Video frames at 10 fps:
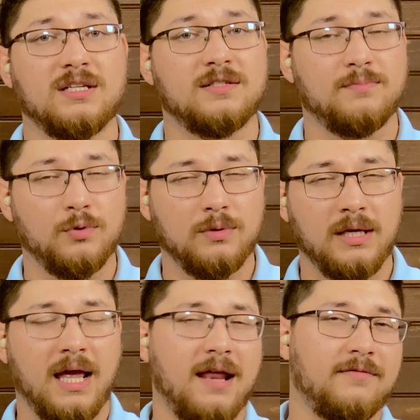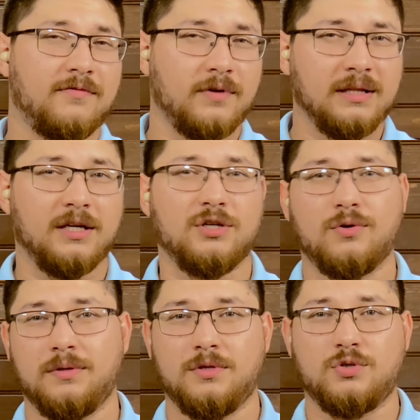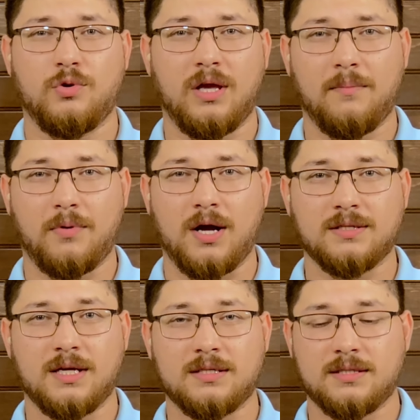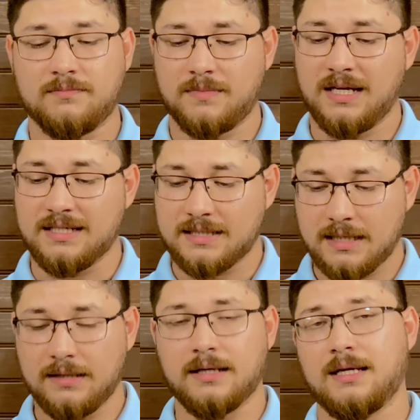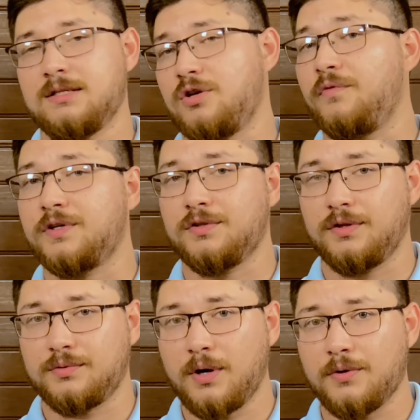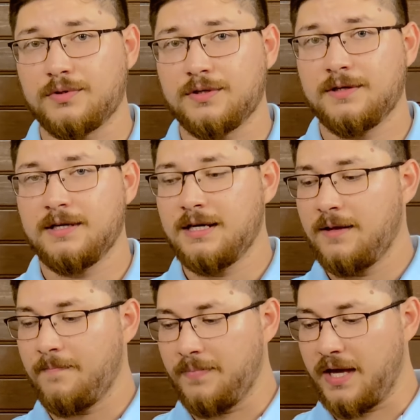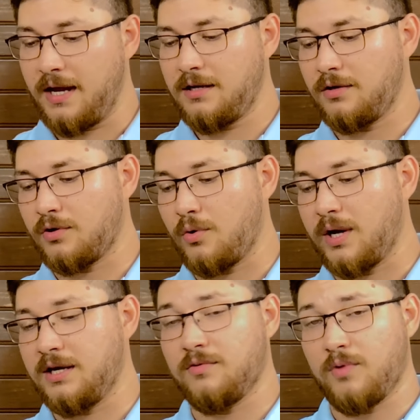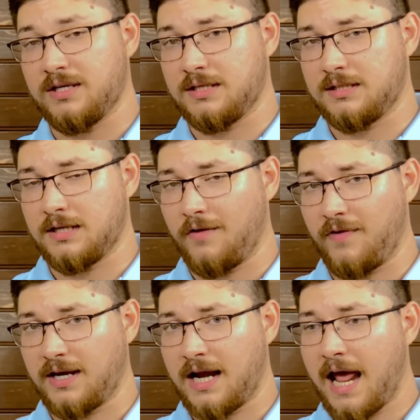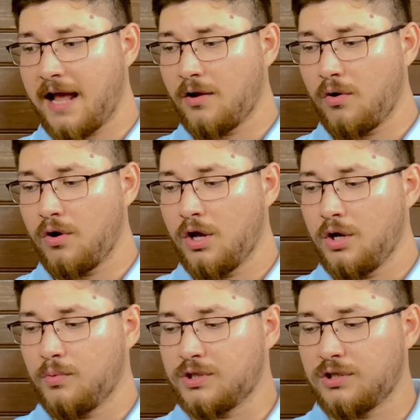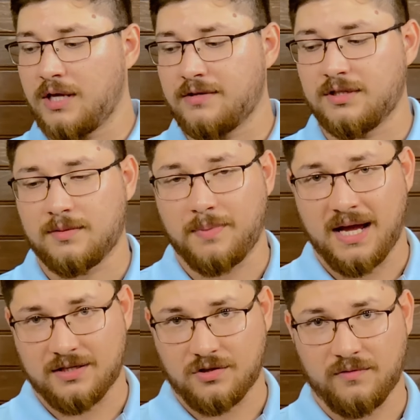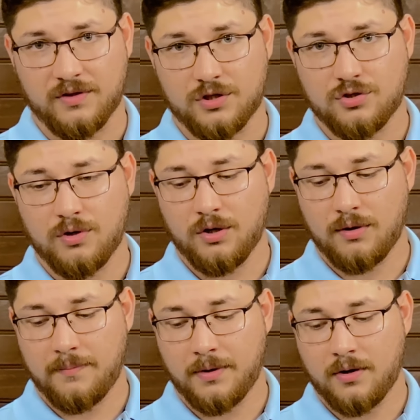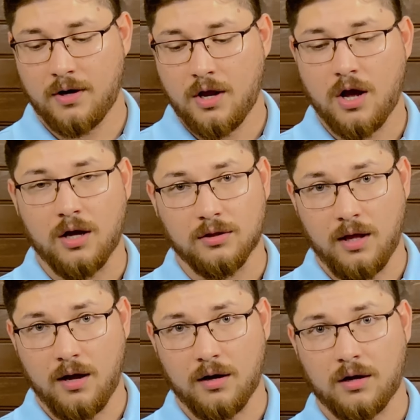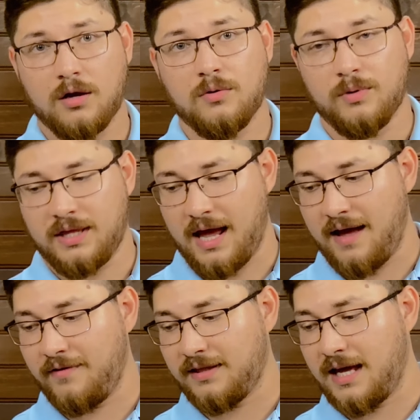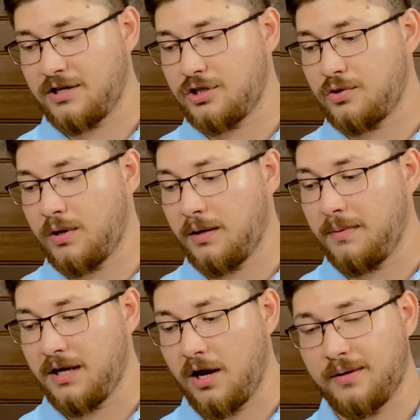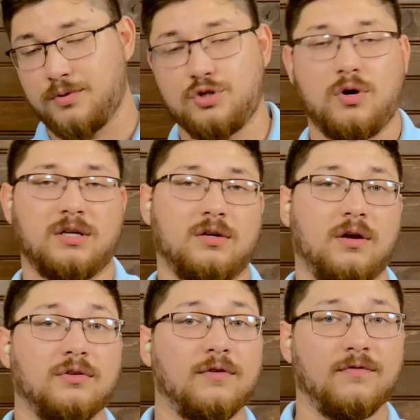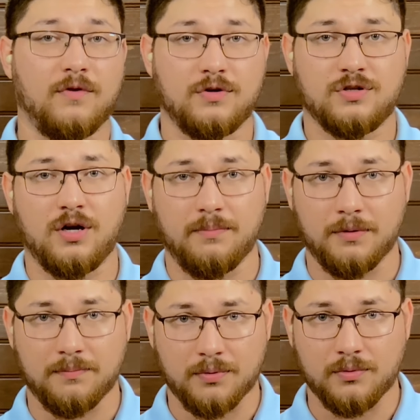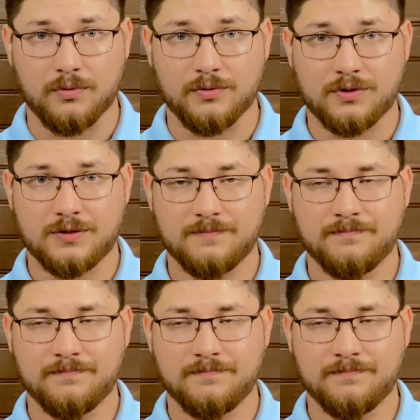smoothly and freely during the stringing process until it gets over to the throat. Then it'll go ahead and raise itself at an angle, which allows it to pass over the string gripper, along with having that string be unobstructed on your first couple pulls.